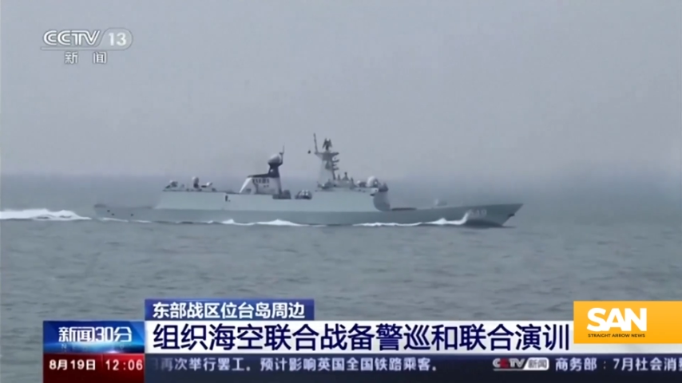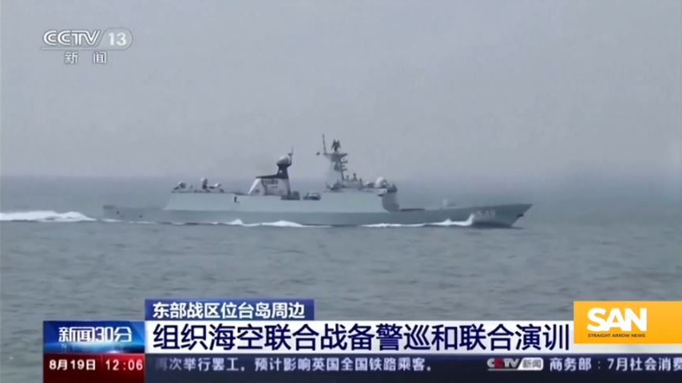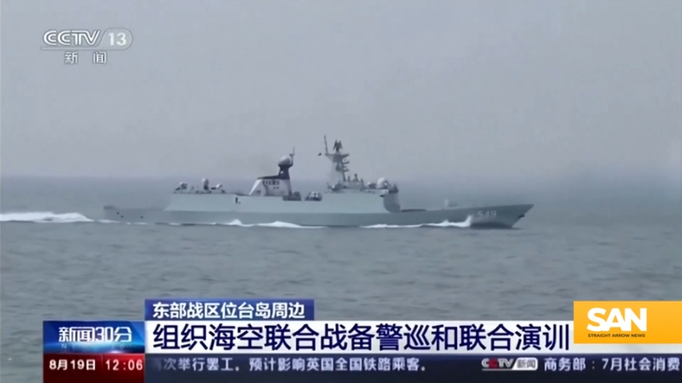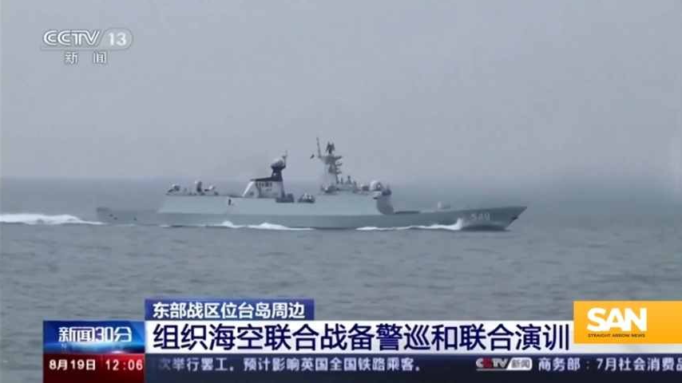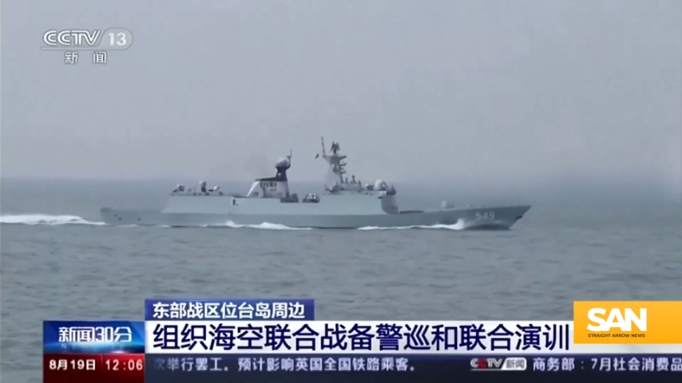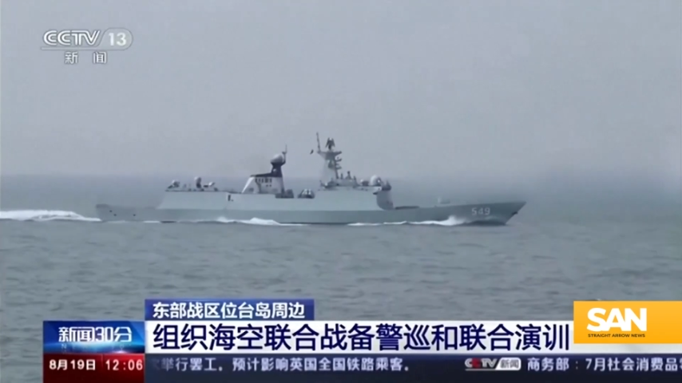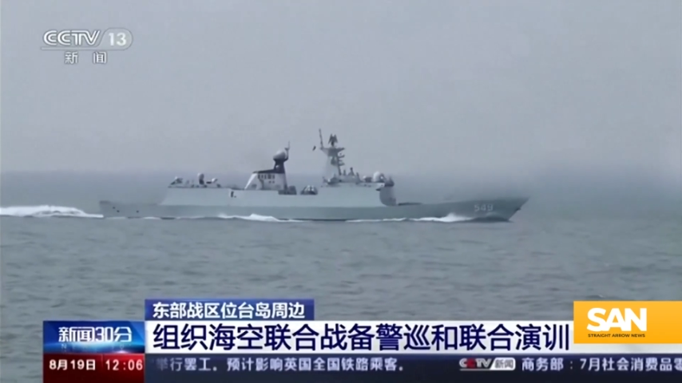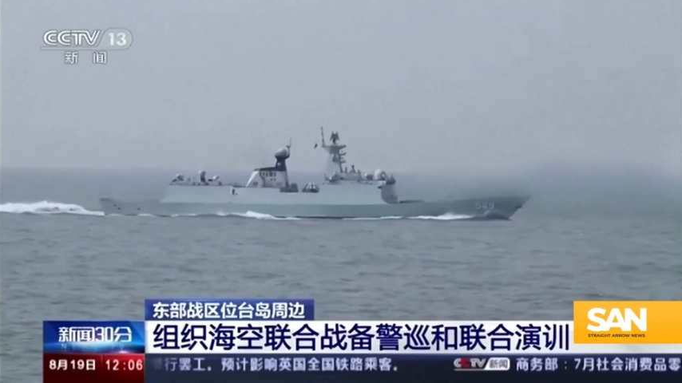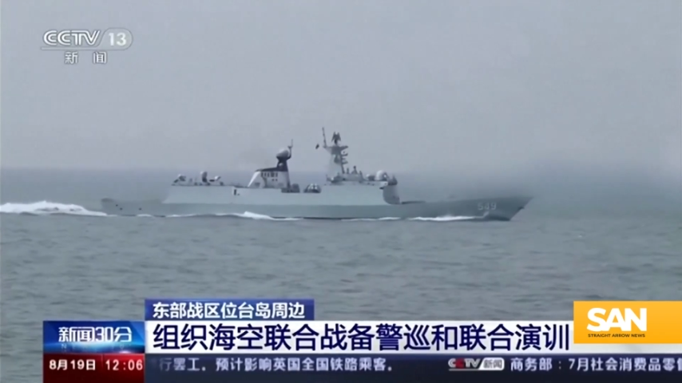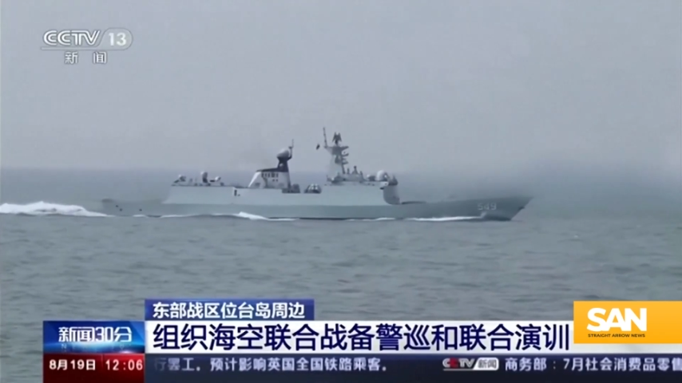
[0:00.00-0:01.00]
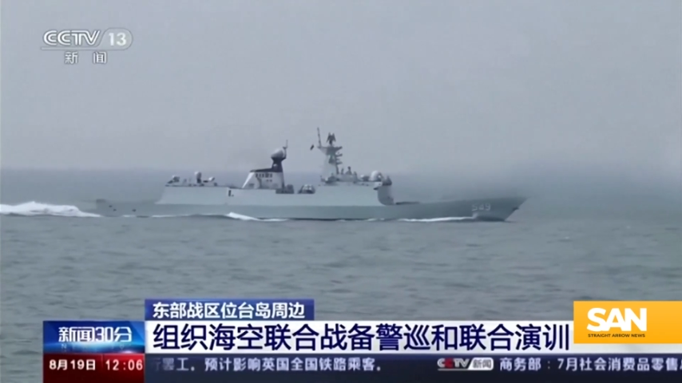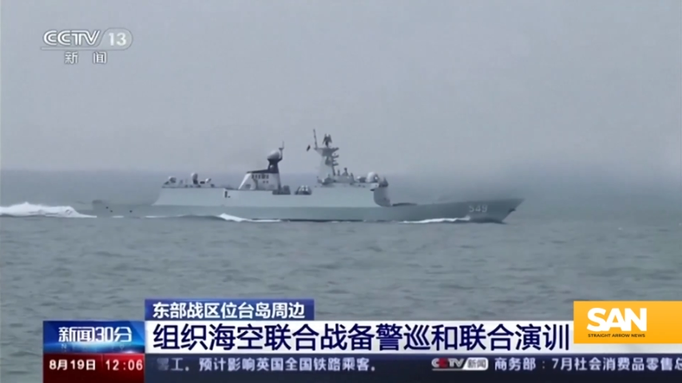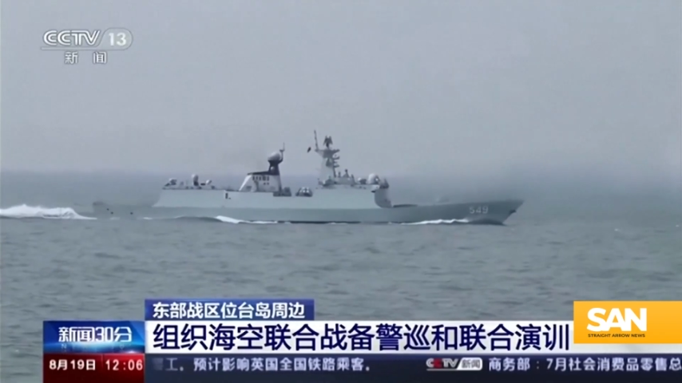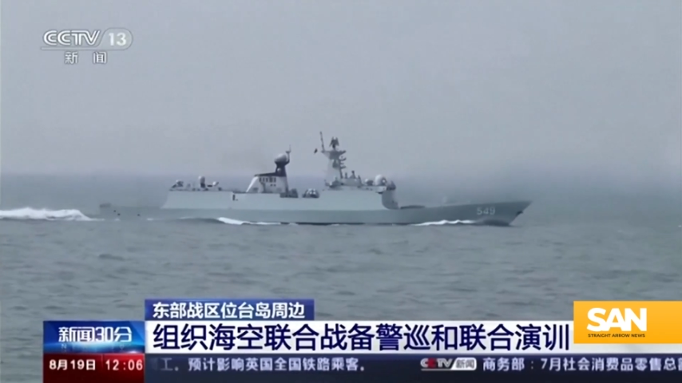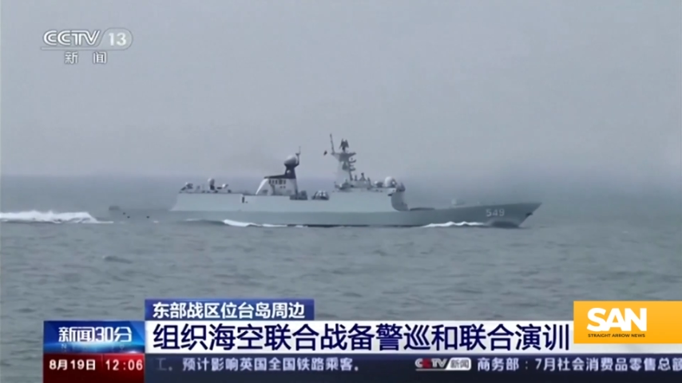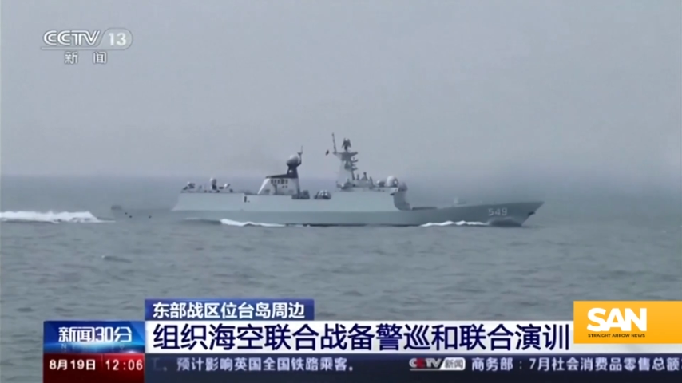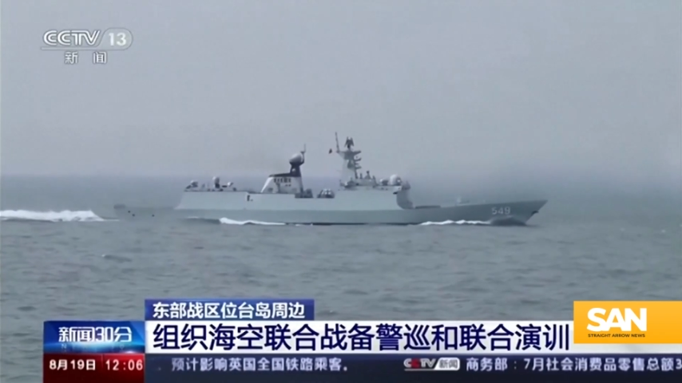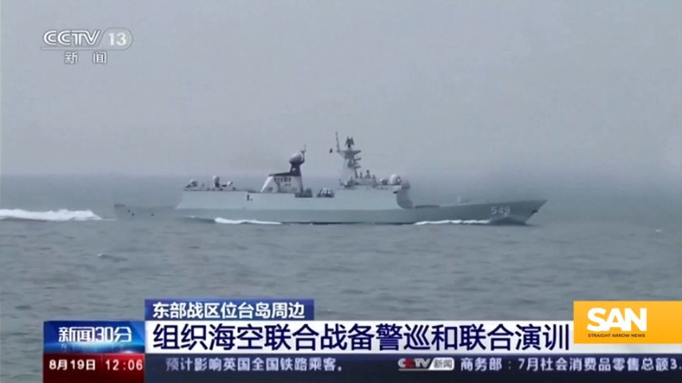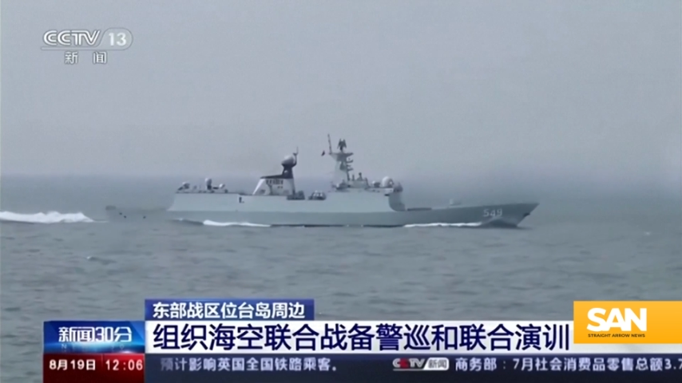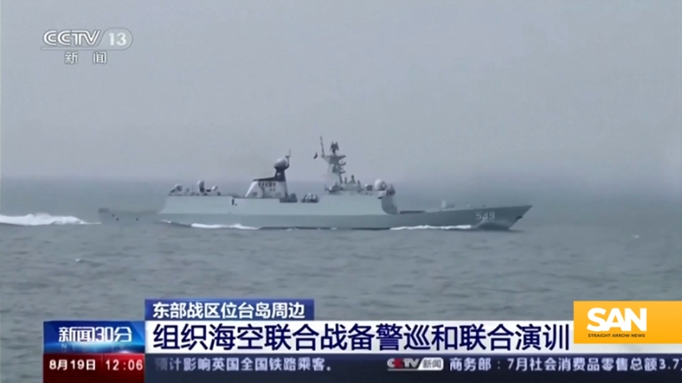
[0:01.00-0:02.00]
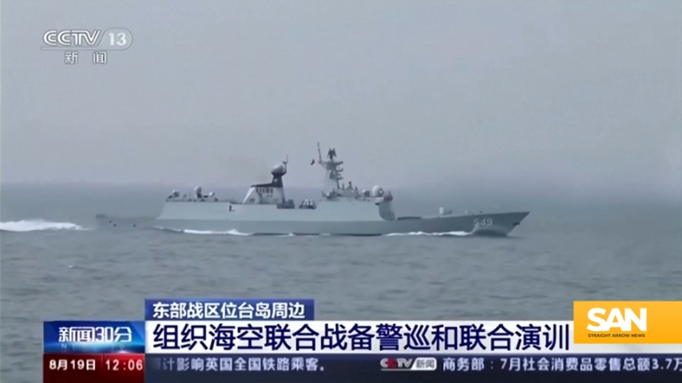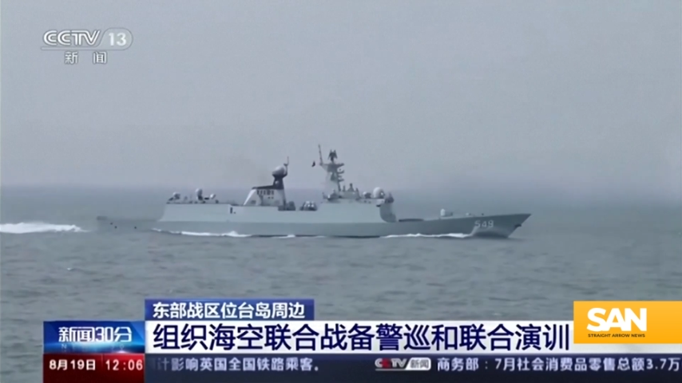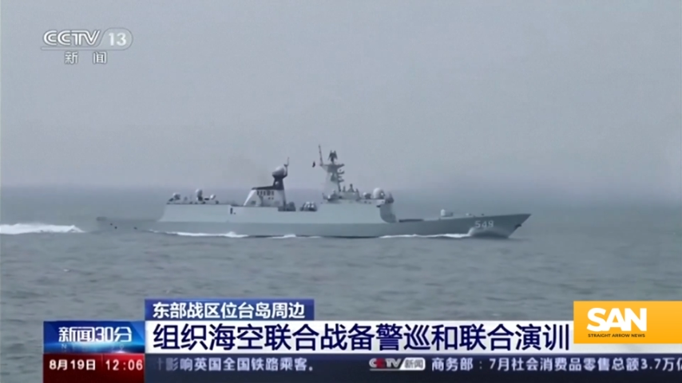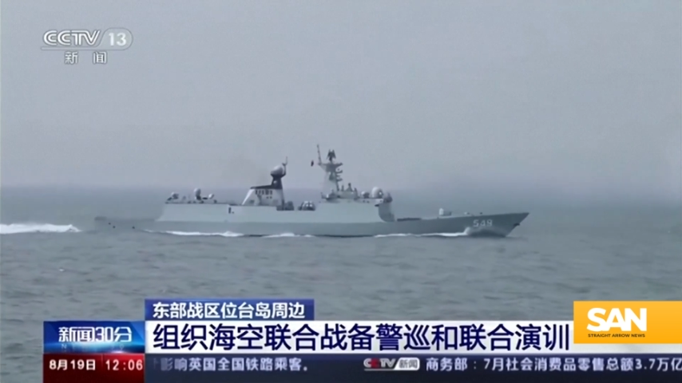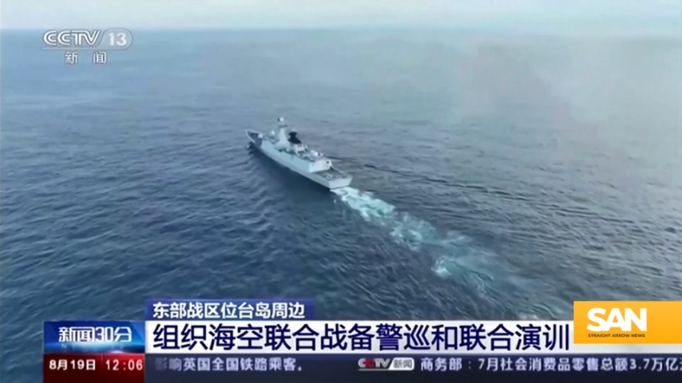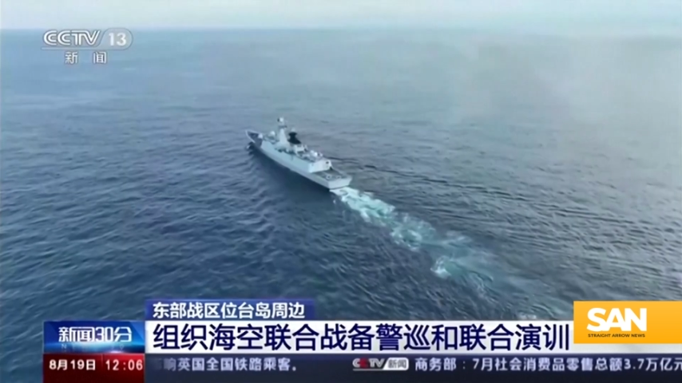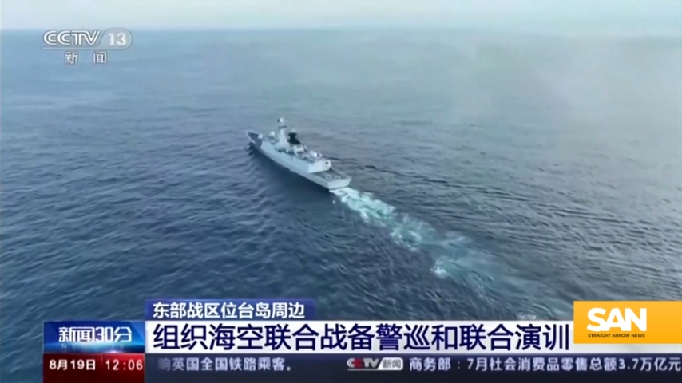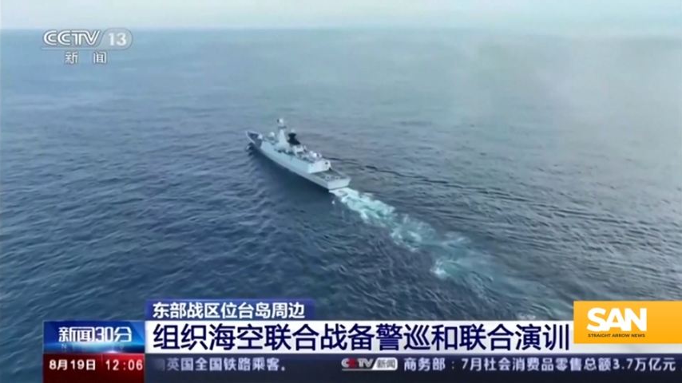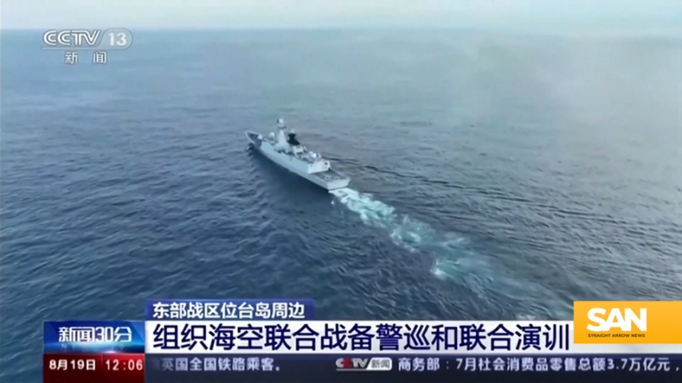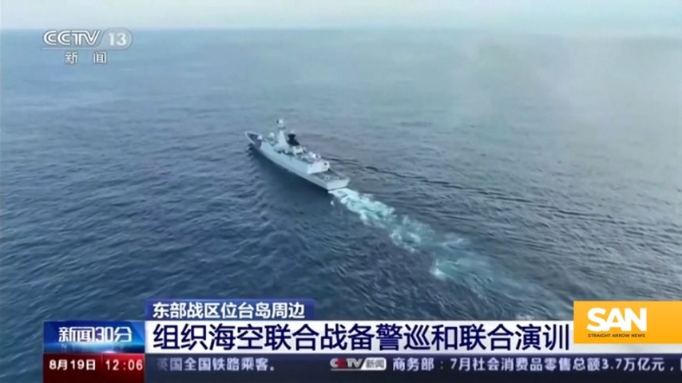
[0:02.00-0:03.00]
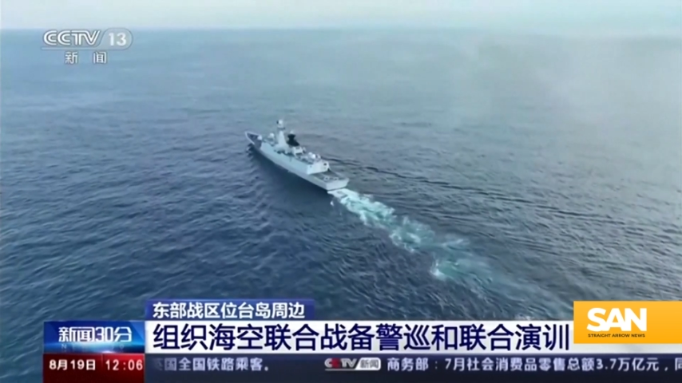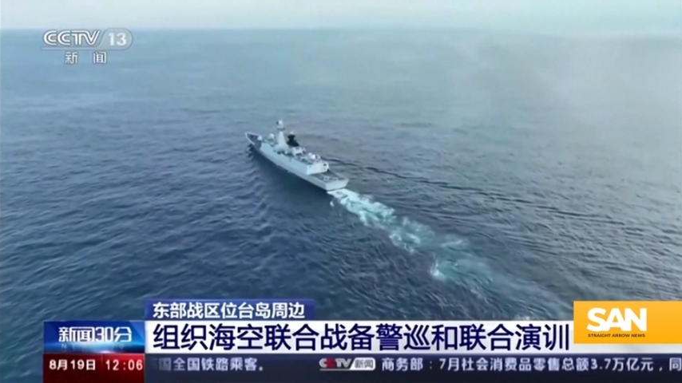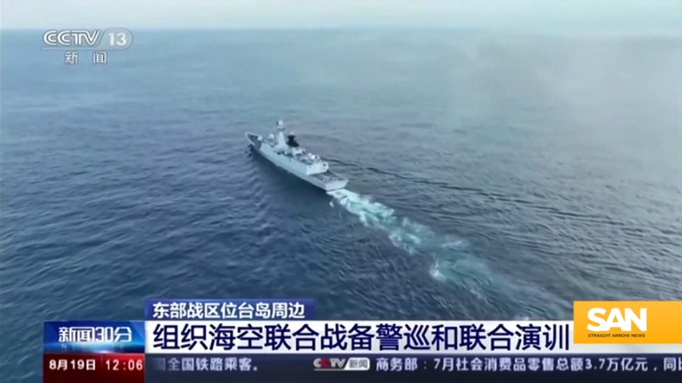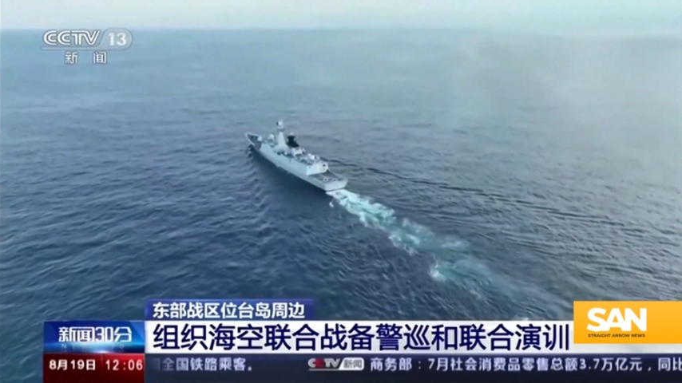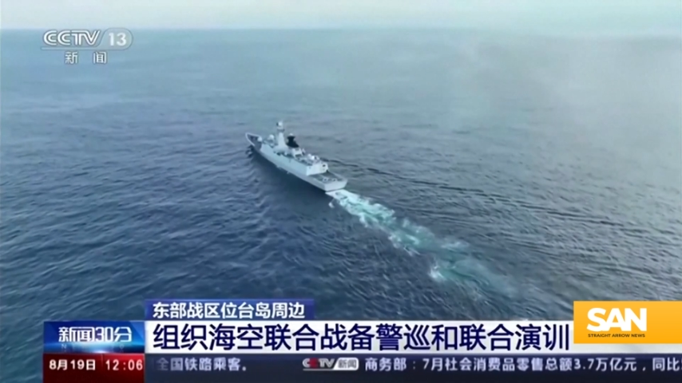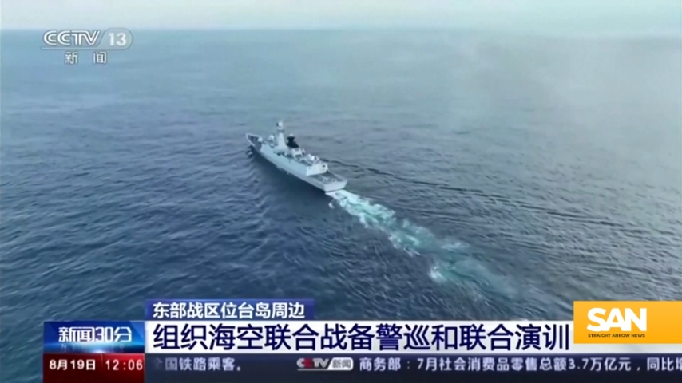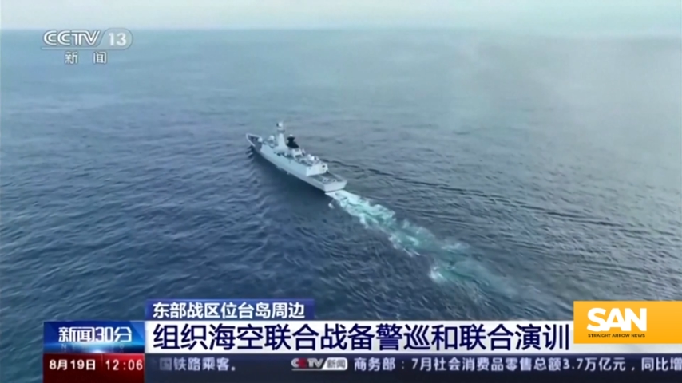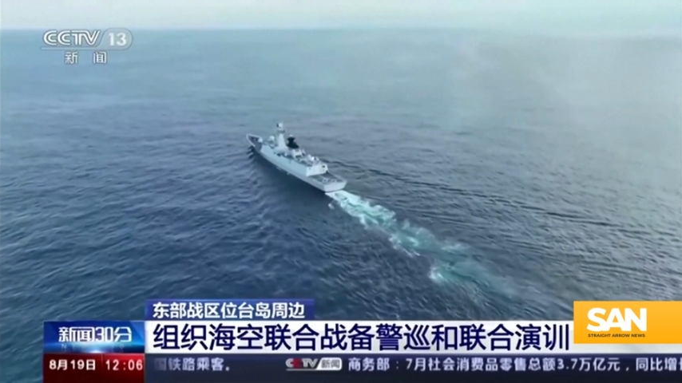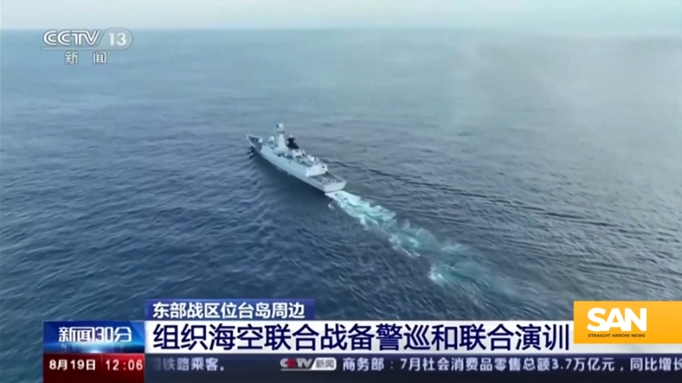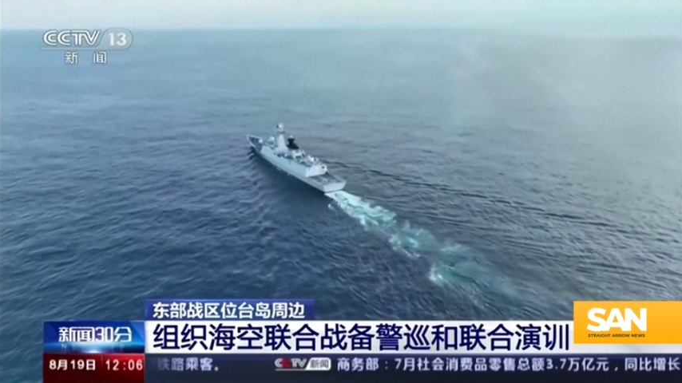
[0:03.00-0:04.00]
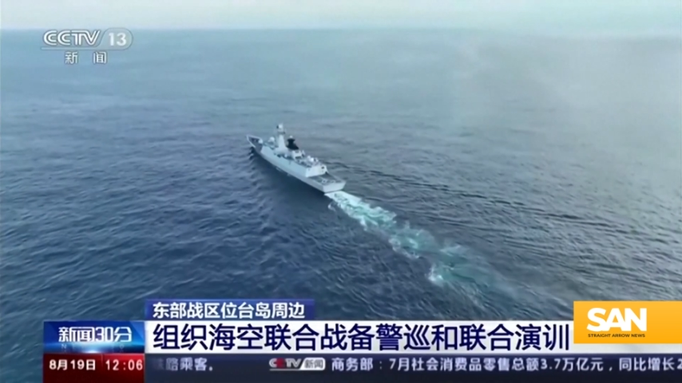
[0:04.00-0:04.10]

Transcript: Nobody's mouth can be seen.